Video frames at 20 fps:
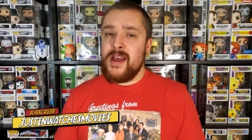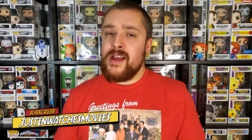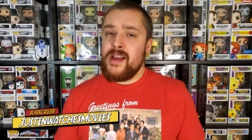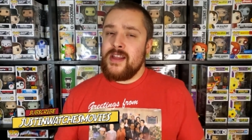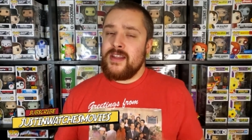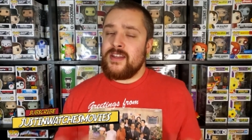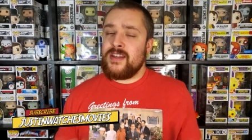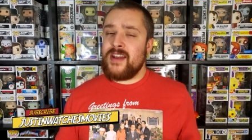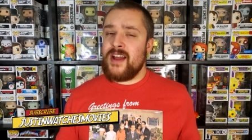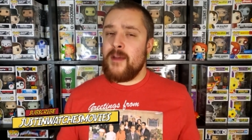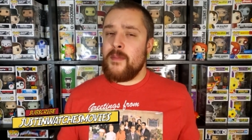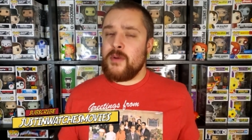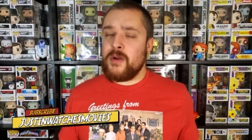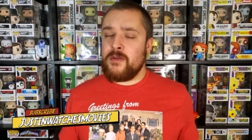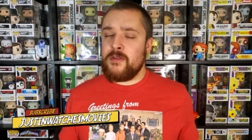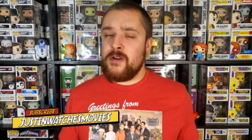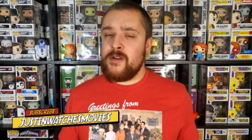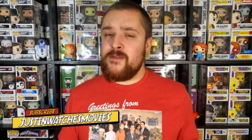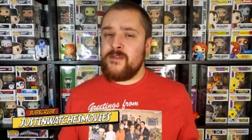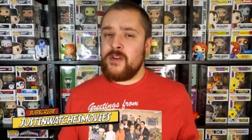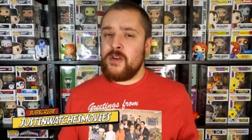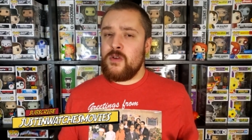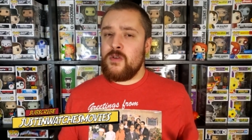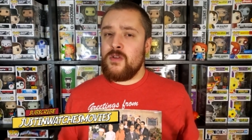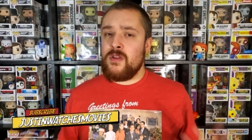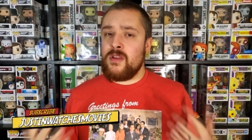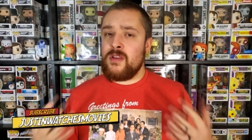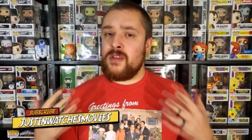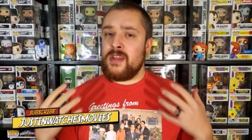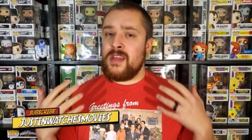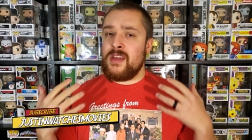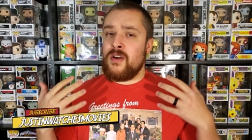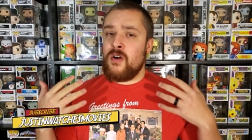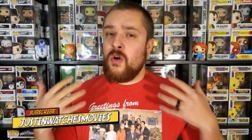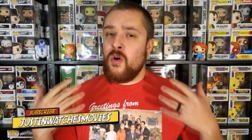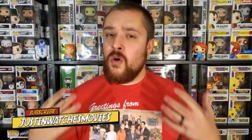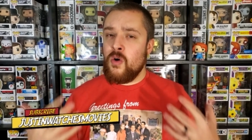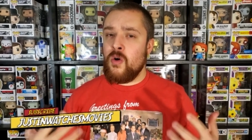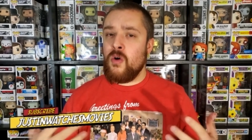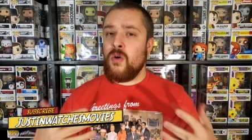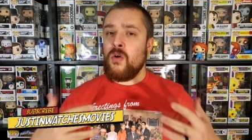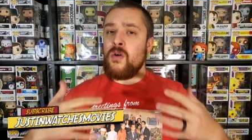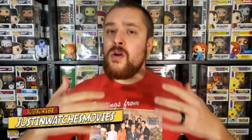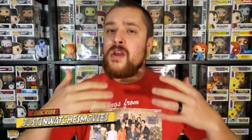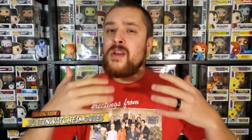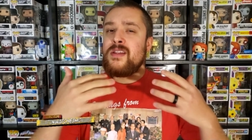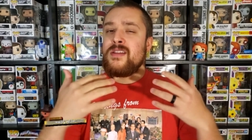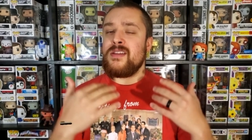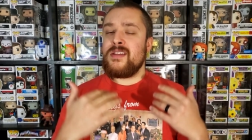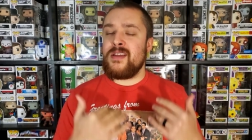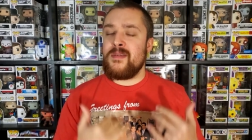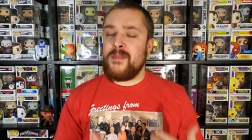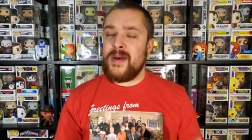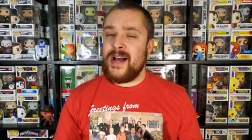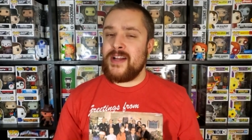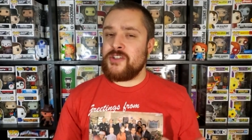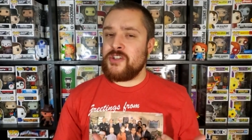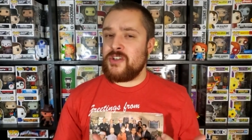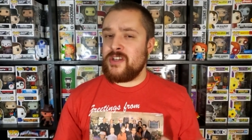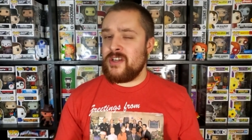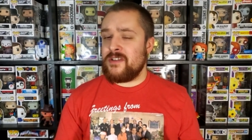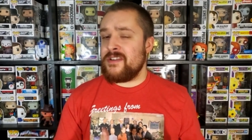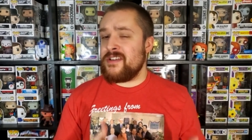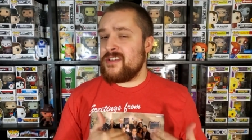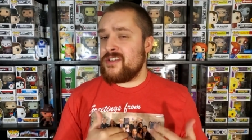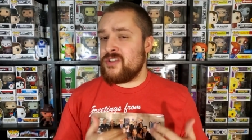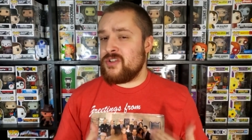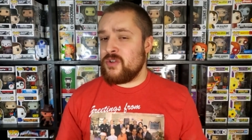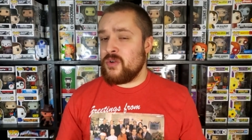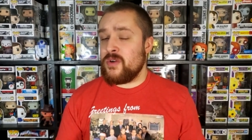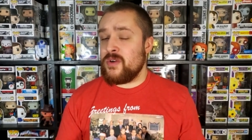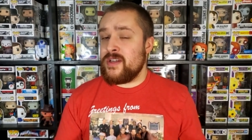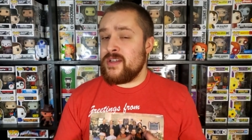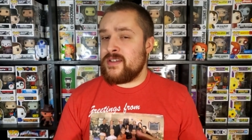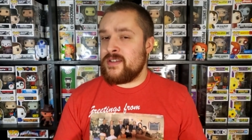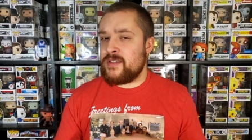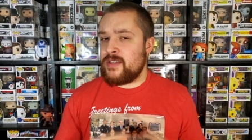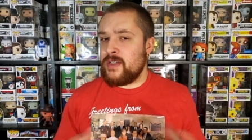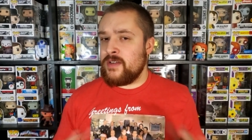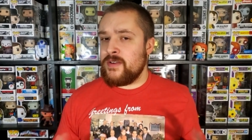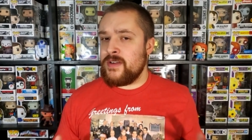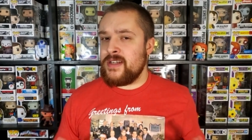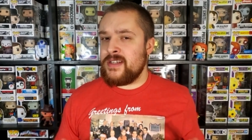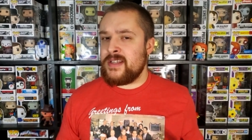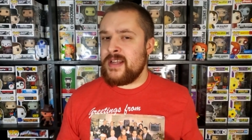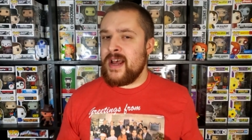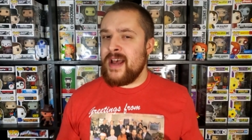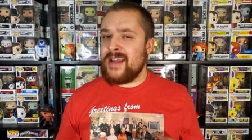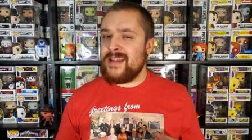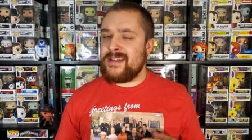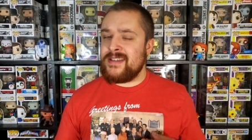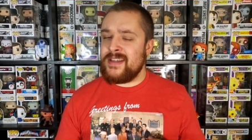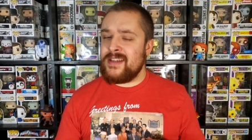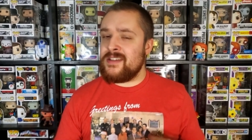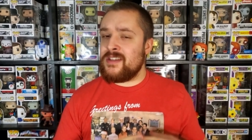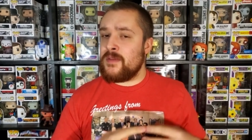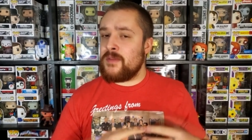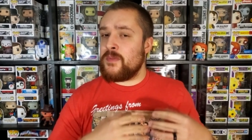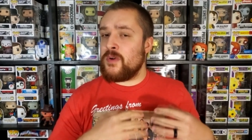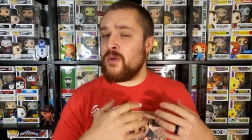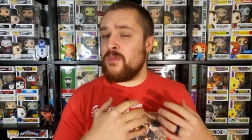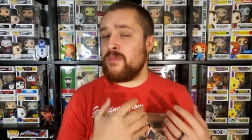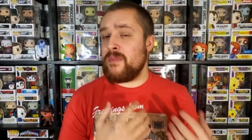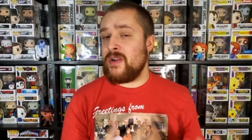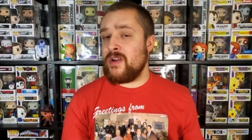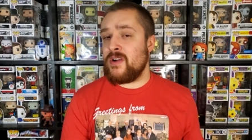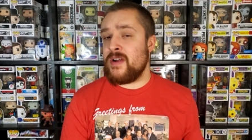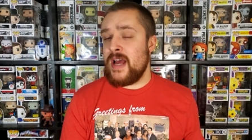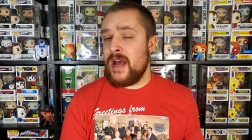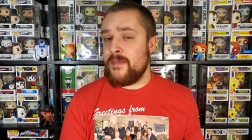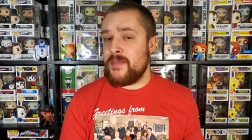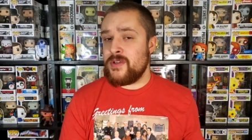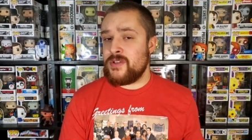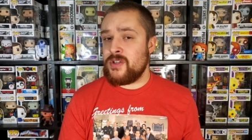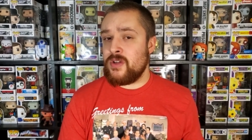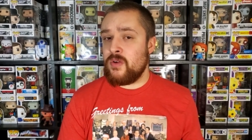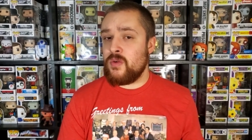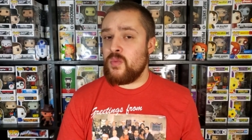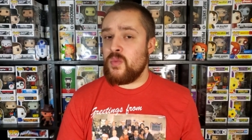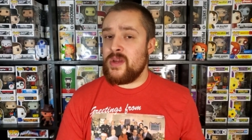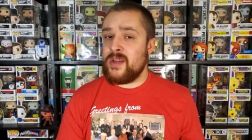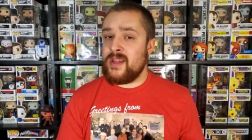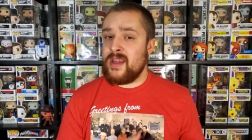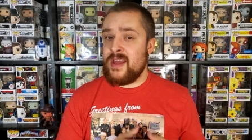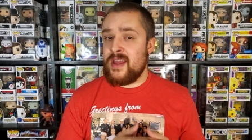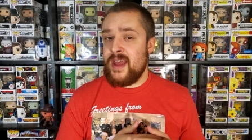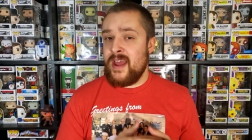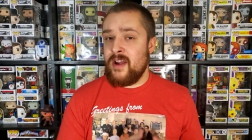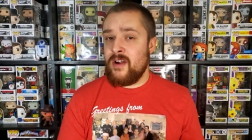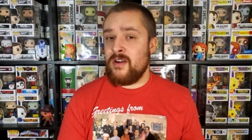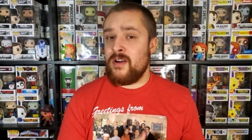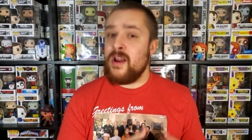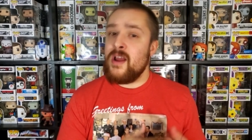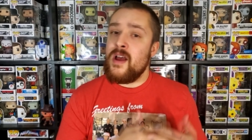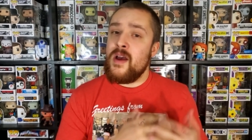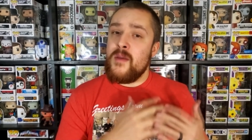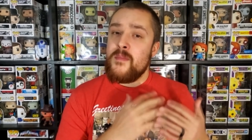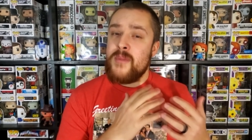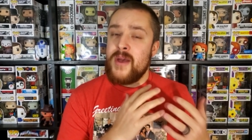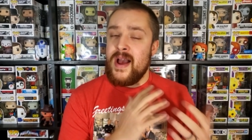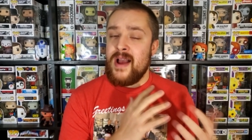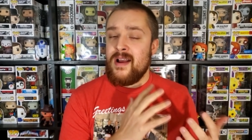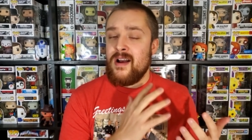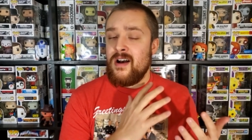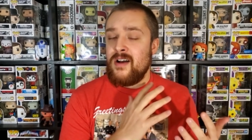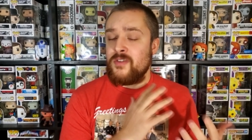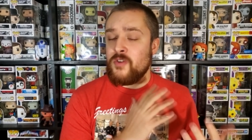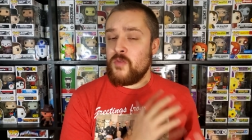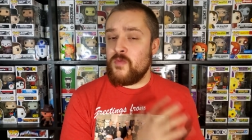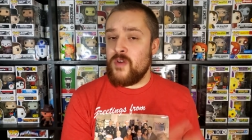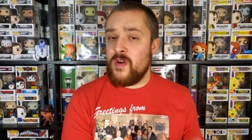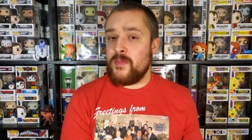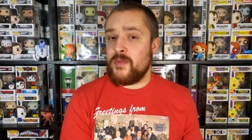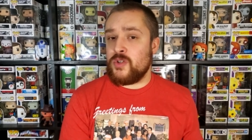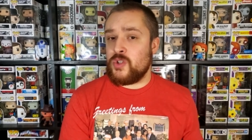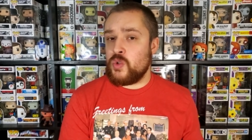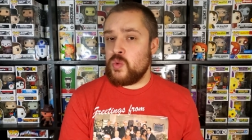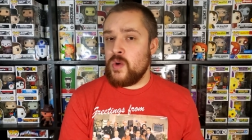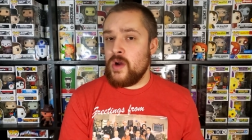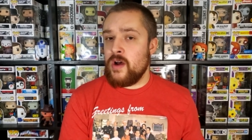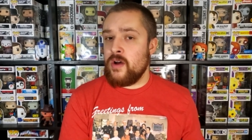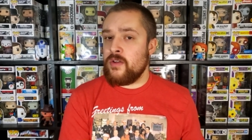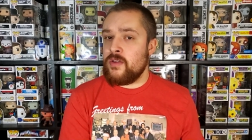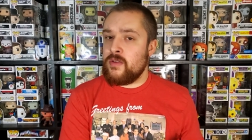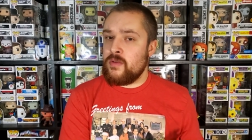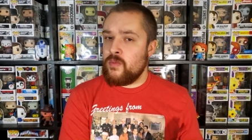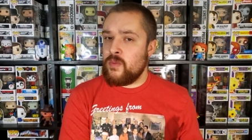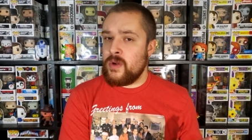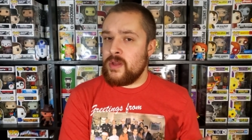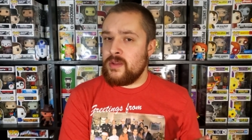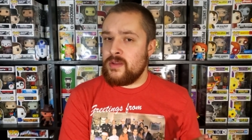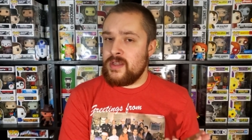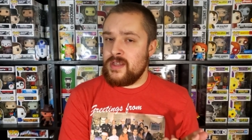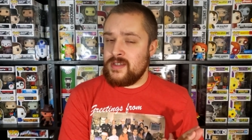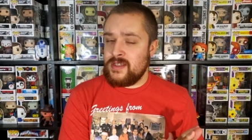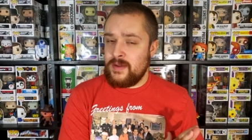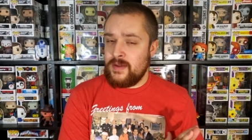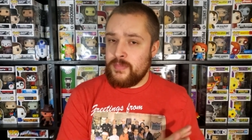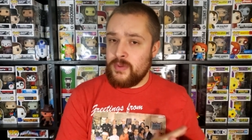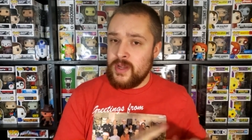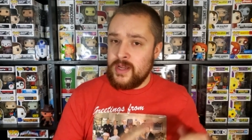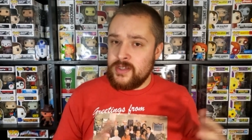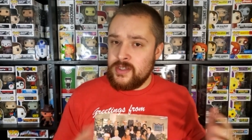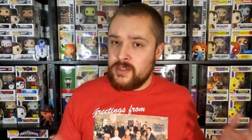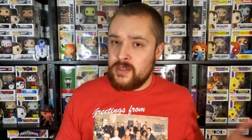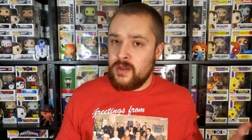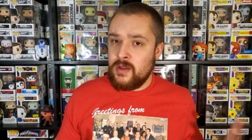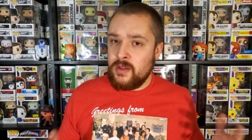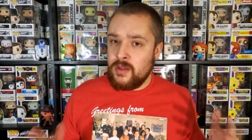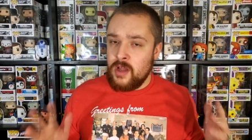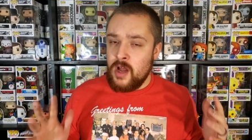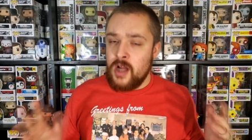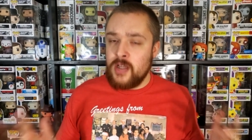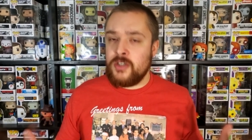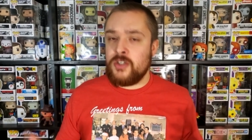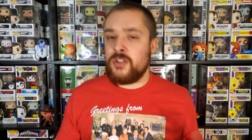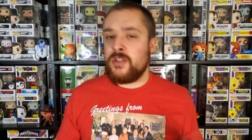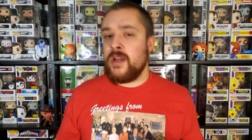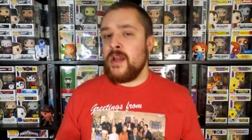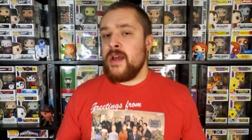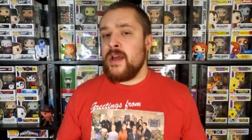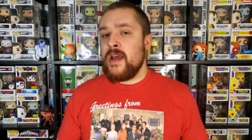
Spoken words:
Today I'm going to review the whole Imagineering Stories series. I did the premiere episode when it aired back on November 12th when Disney Plus launched.